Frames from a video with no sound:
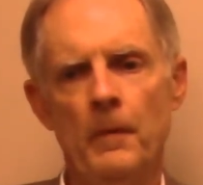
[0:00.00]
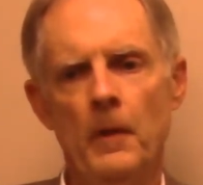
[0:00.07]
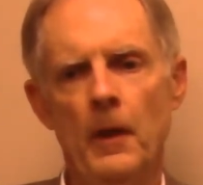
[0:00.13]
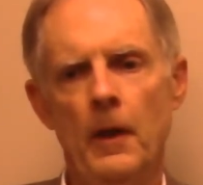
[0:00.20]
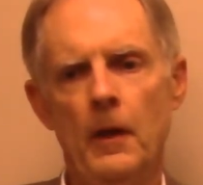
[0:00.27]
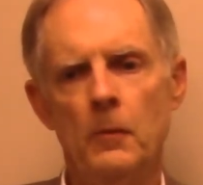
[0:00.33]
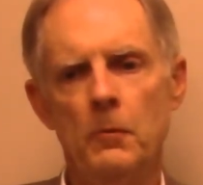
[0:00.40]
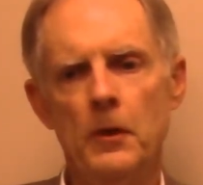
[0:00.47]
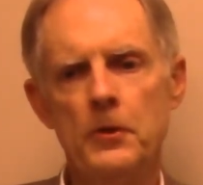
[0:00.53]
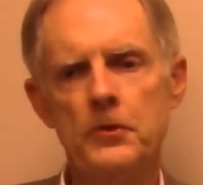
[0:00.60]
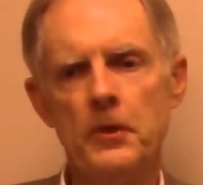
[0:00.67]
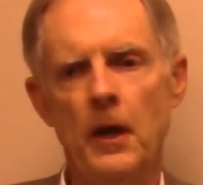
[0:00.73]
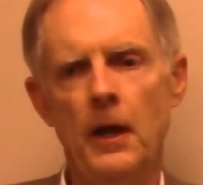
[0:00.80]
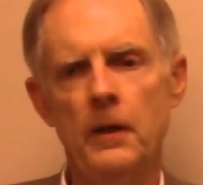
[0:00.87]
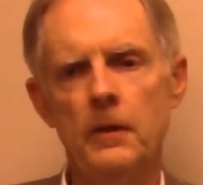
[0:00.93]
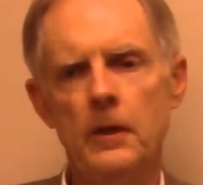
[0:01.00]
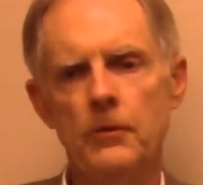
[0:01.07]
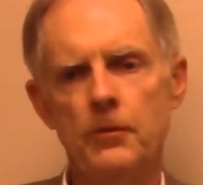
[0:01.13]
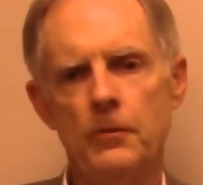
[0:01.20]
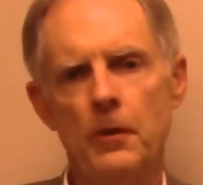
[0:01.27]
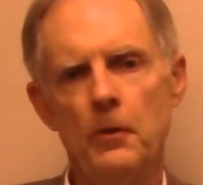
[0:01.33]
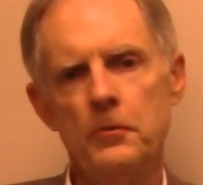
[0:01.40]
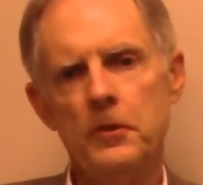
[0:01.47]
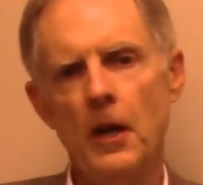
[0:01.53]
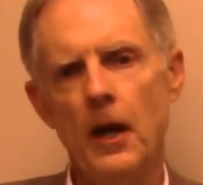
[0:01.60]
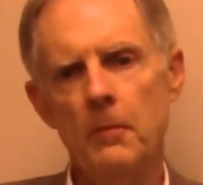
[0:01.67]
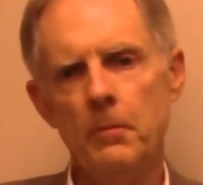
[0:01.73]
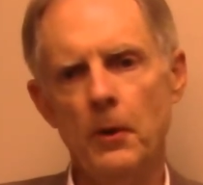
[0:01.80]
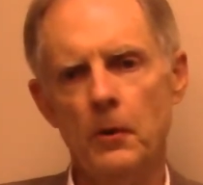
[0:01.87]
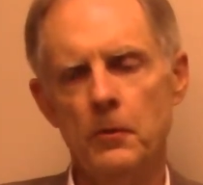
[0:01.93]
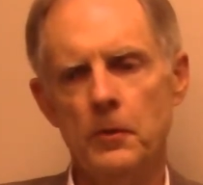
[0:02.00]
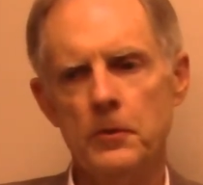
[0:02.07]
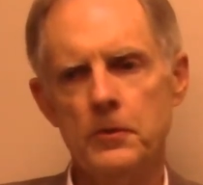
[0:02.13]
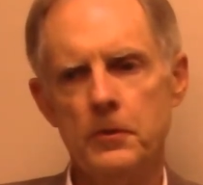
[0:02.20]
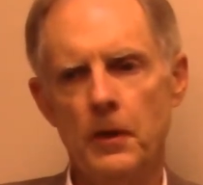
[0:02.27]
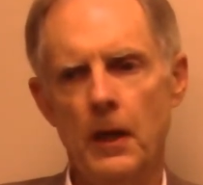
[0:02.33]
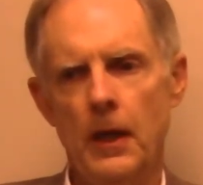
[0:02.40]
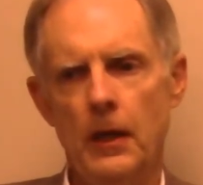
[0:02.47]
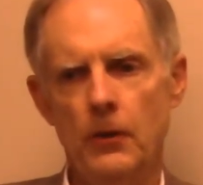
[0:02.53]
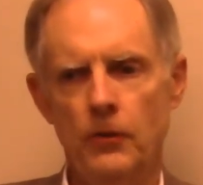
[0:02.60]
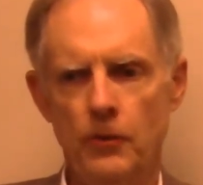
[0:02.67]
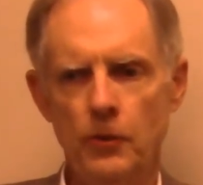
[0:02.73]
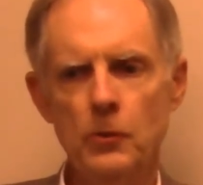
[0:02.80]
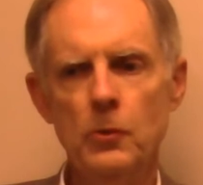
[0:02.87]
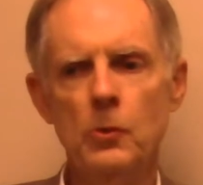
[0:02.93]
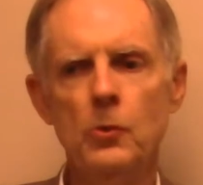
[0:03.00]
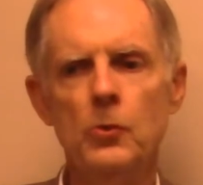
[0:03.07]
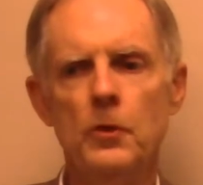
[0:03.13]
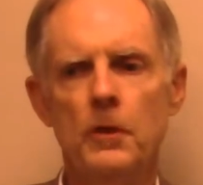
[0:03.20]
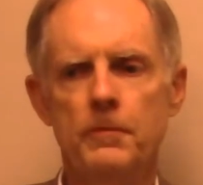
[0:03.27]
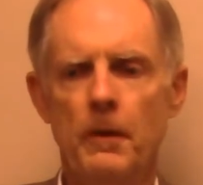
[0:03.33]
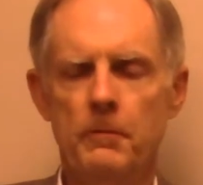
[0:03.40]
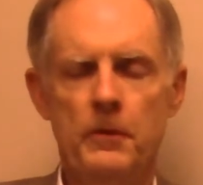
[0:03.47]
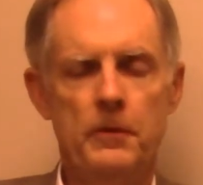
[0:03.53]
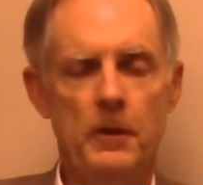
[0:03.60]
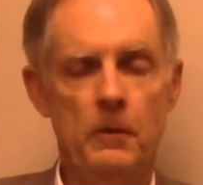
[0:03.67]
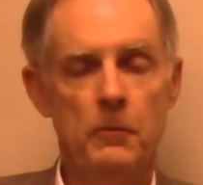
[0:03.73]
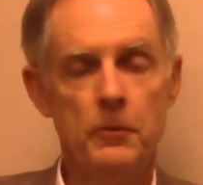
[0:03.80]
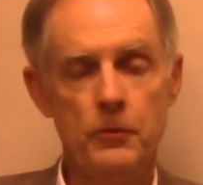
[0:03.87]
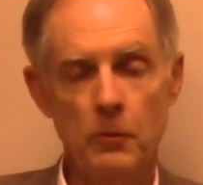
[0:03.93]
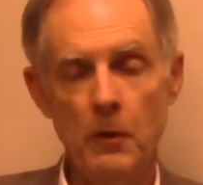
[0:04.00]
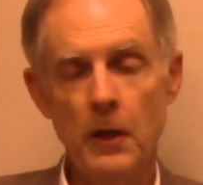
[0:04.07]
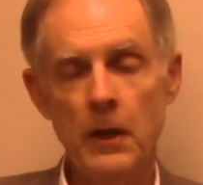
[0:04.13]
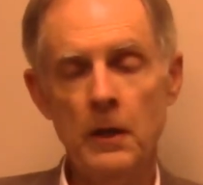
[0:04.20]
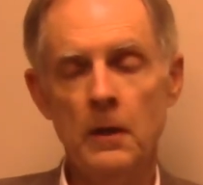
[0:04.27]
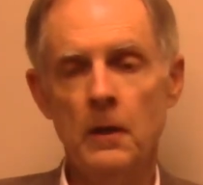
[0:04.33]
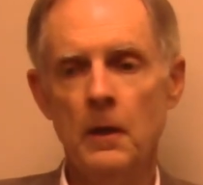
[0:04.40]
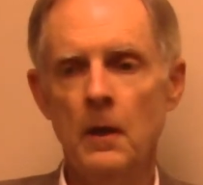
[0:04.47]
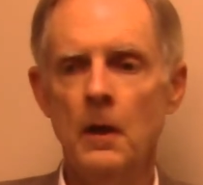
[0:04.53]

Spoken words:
And we assigned each of those components a 2 if everything was great,